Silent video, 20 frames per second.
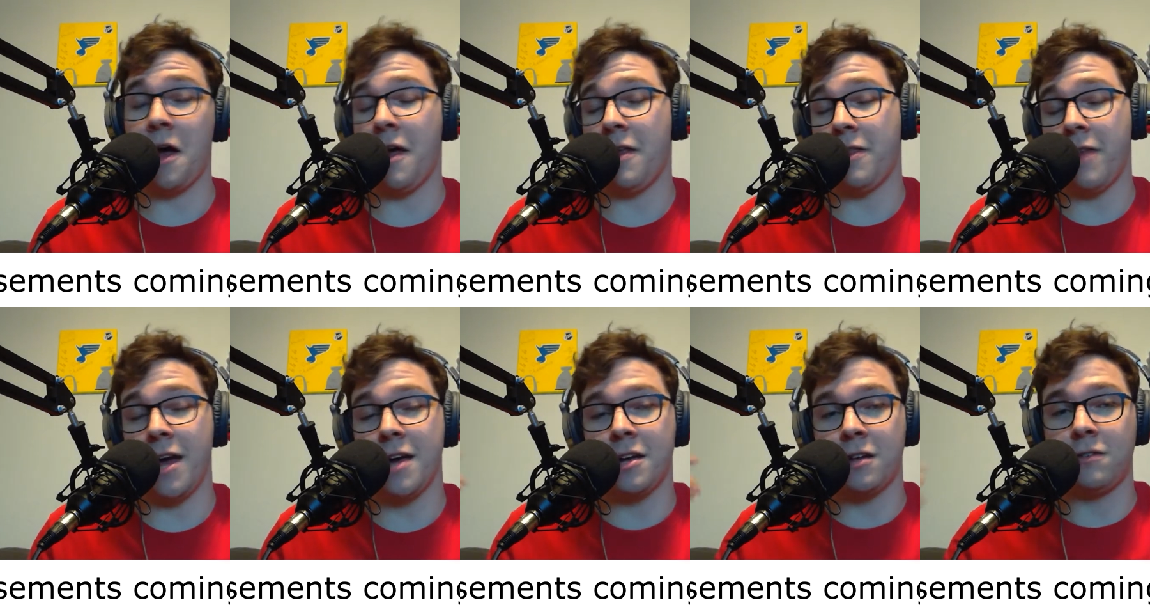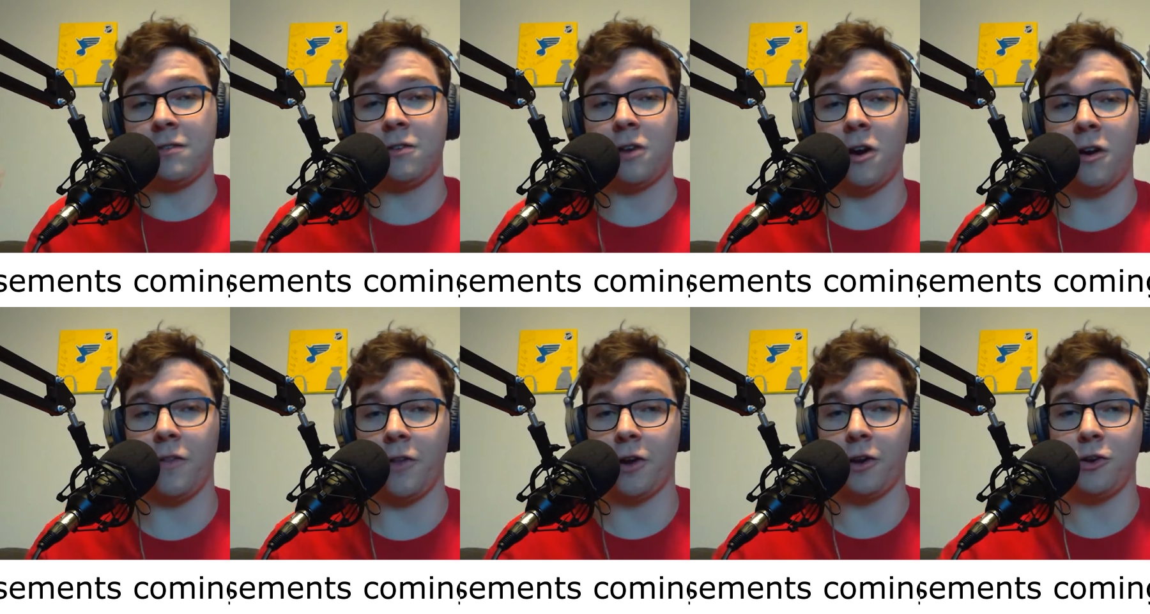uh, they can
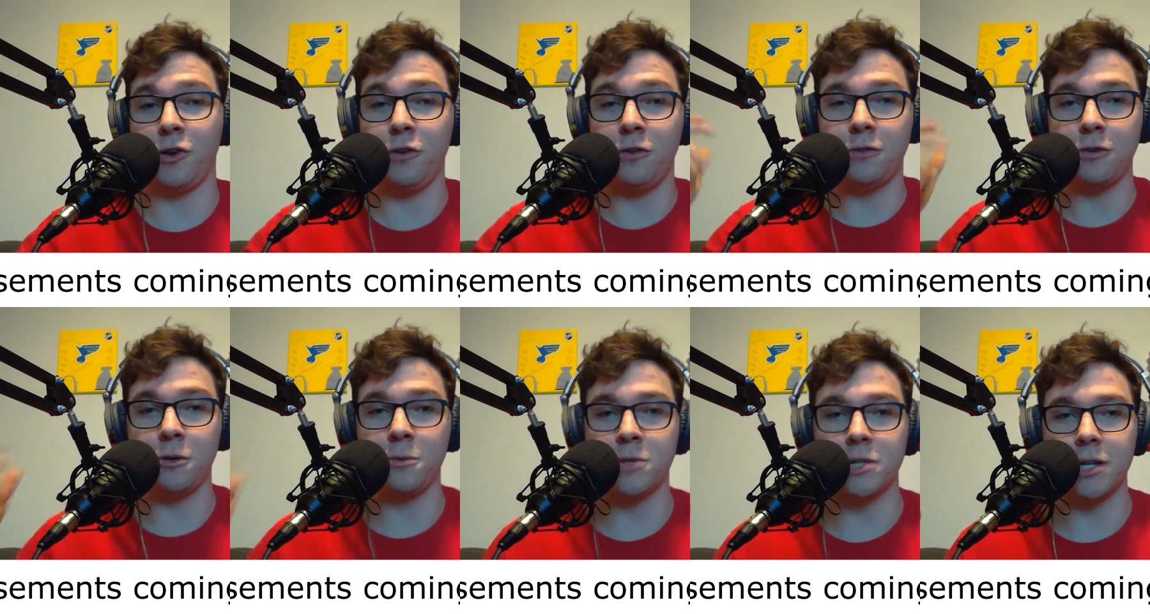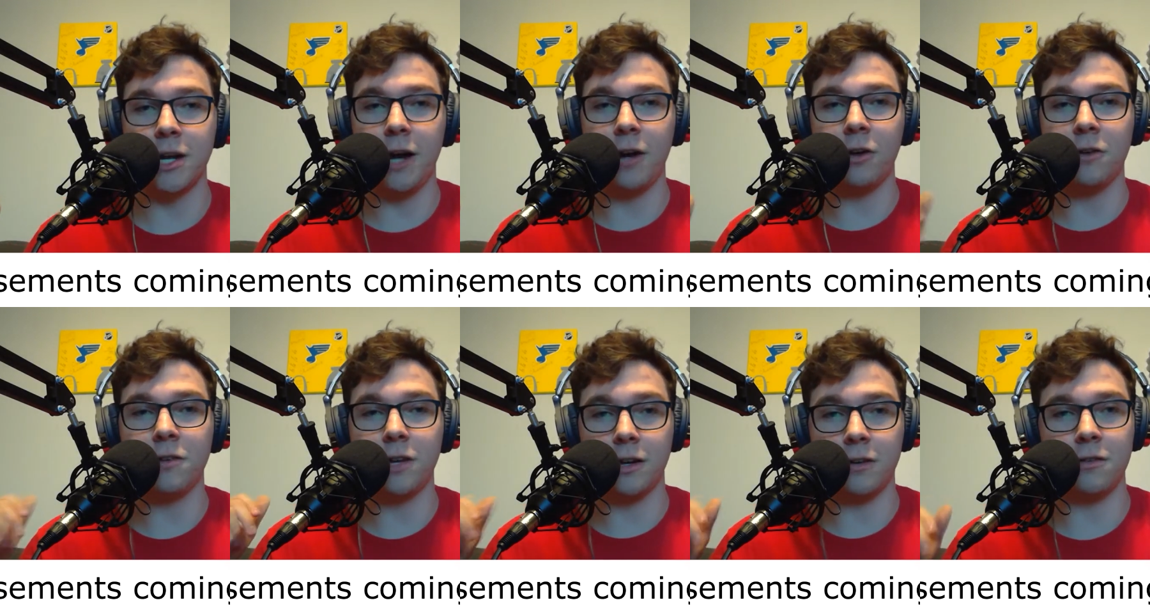start their YouTube
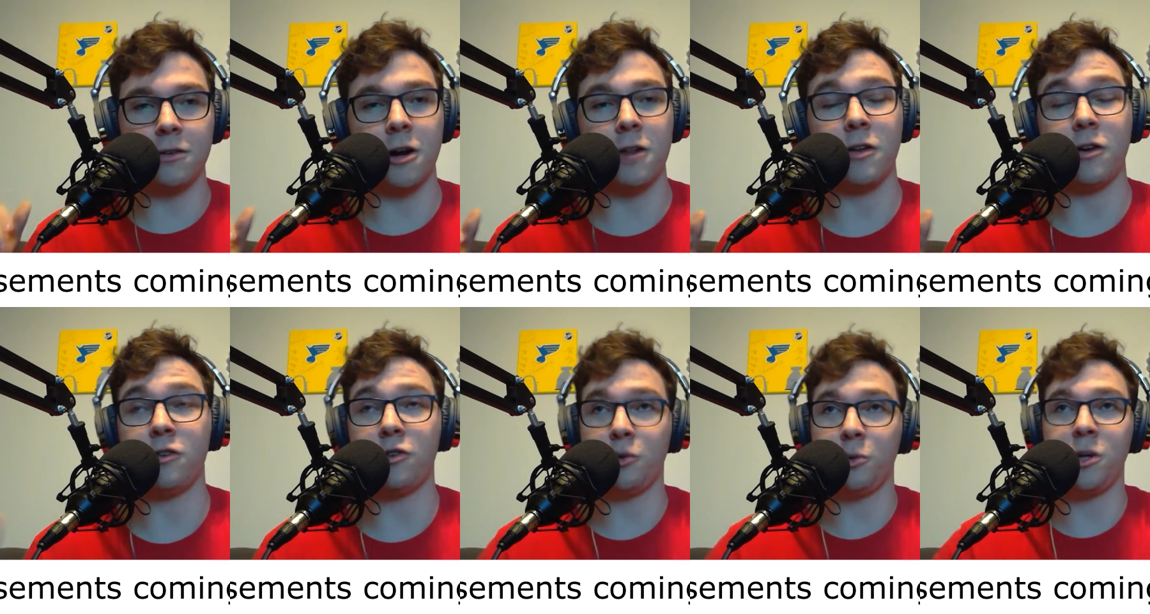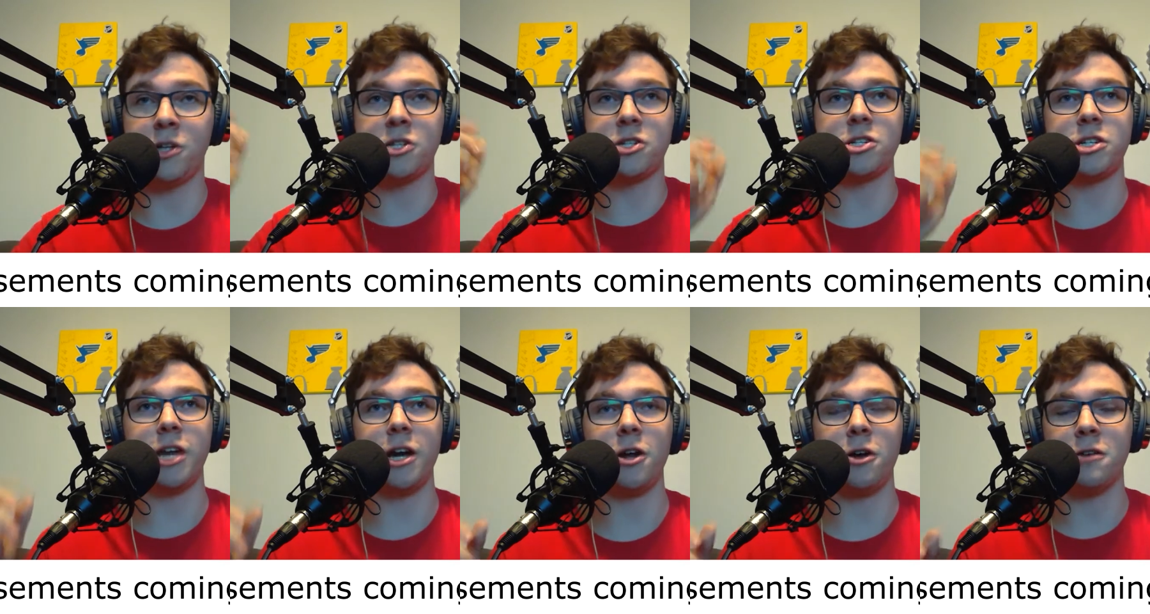channels, they can start their
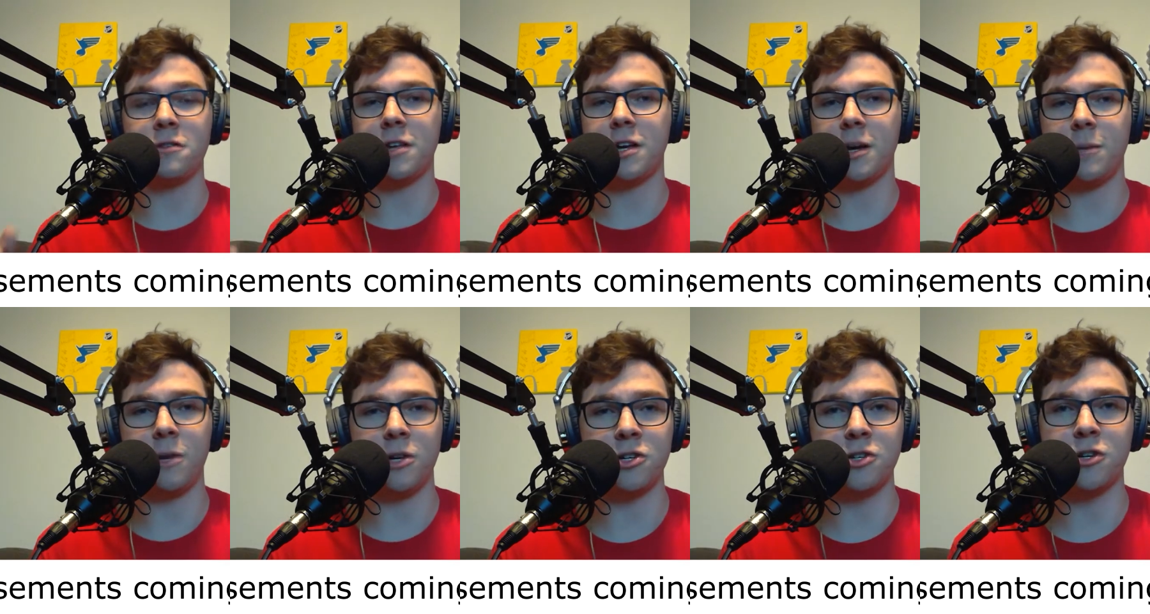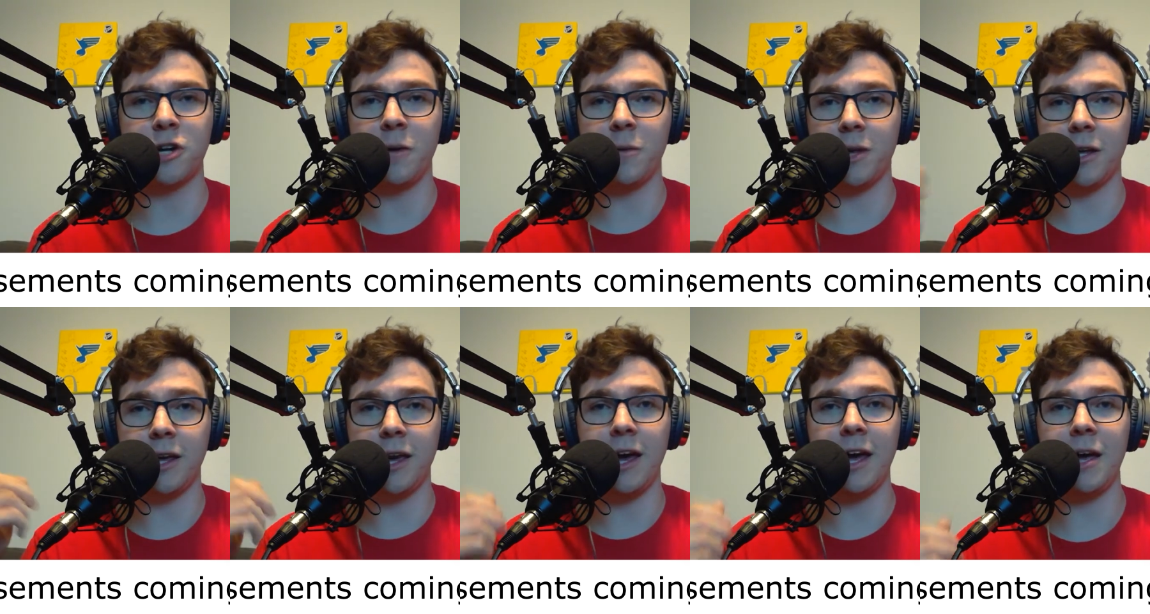Twitch channels, they can be
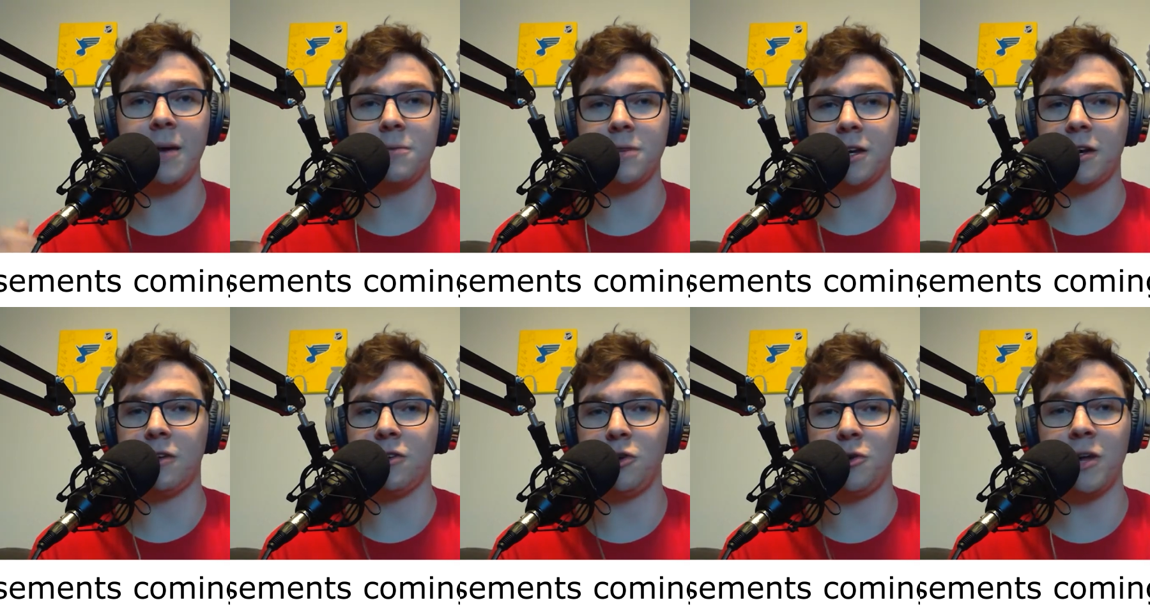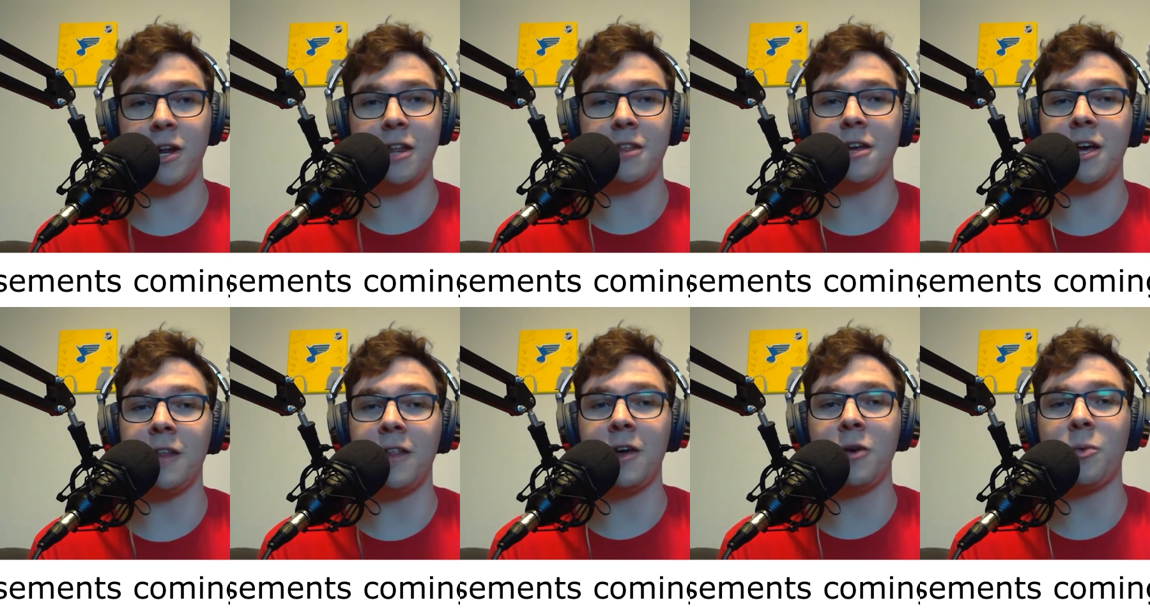streaming games, they can do
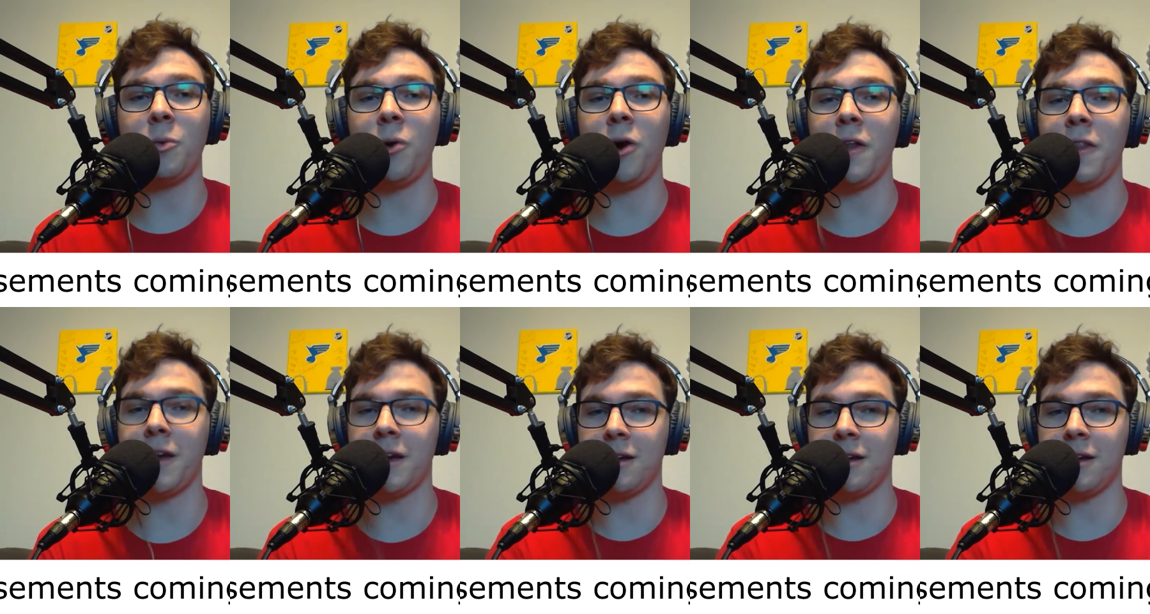anything they want.